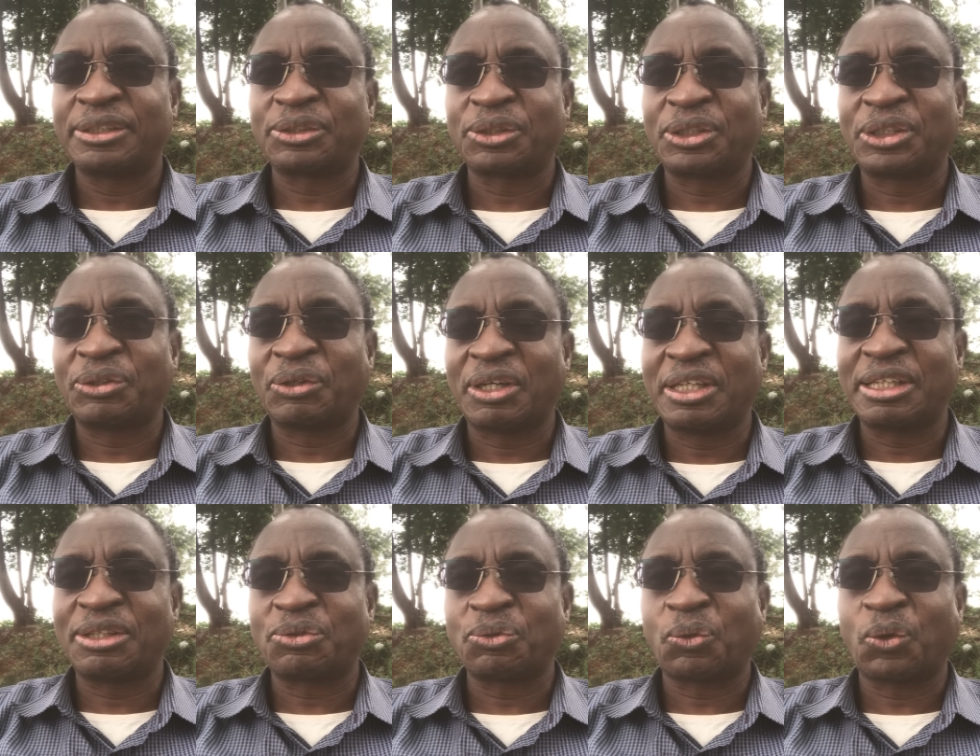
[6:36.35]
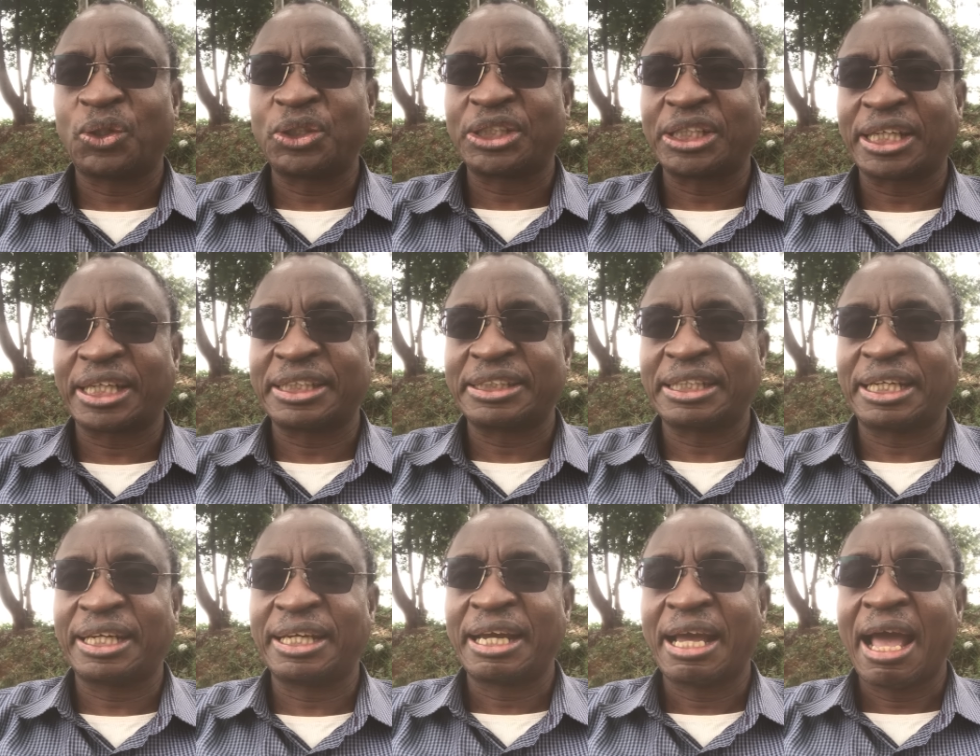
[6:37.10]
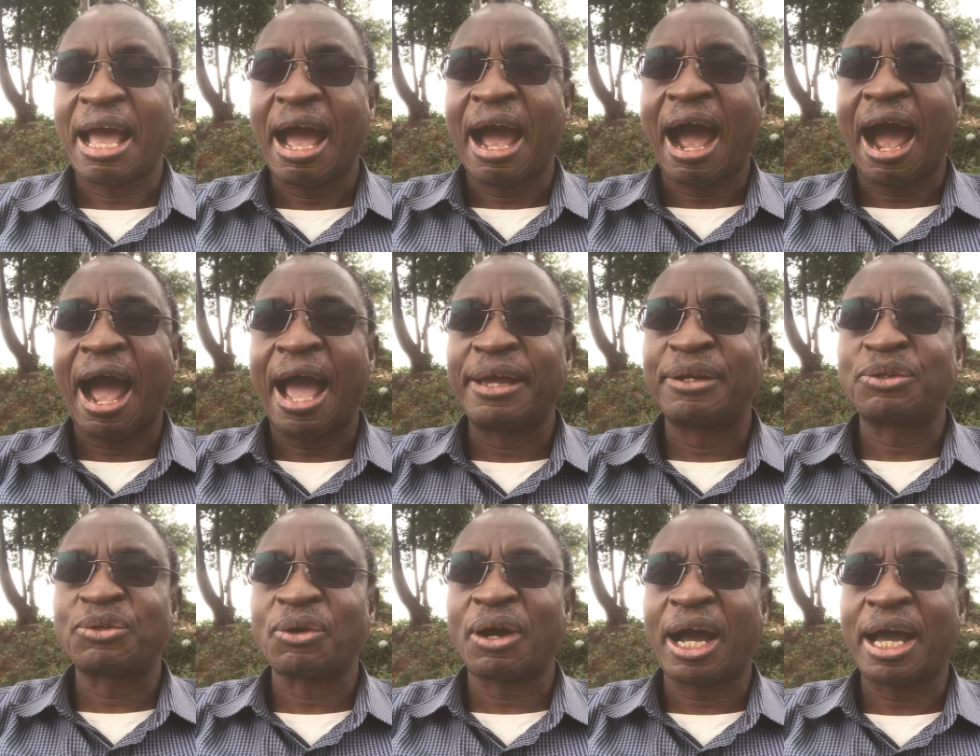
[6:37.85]
So she wanted to watch wrestling eye
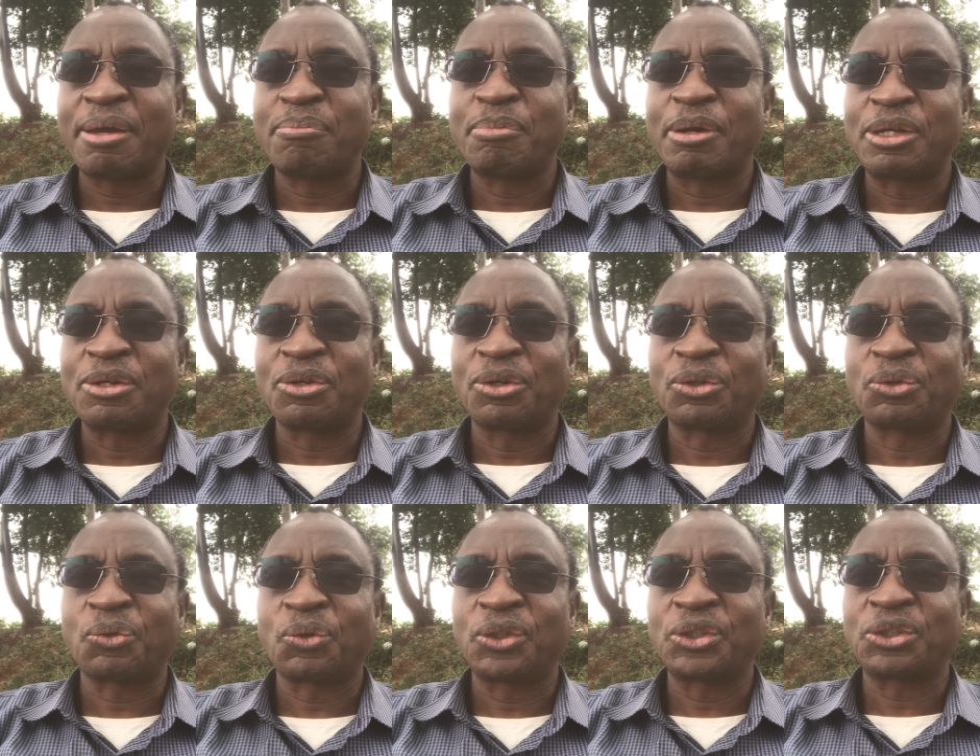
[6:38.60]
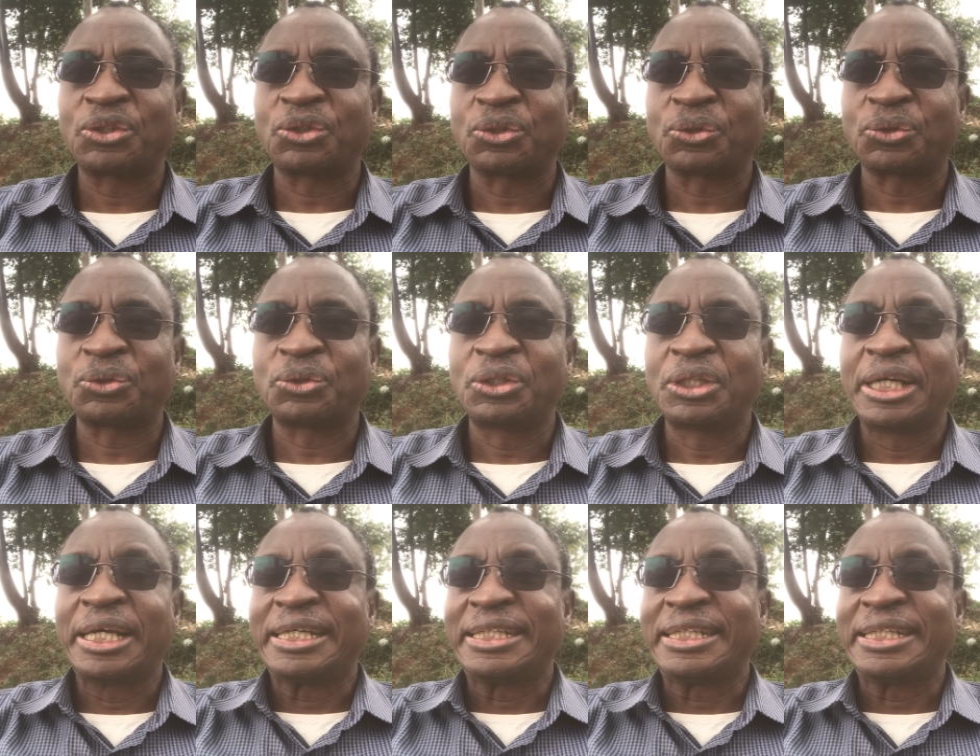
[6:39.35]
to eye, but not watch through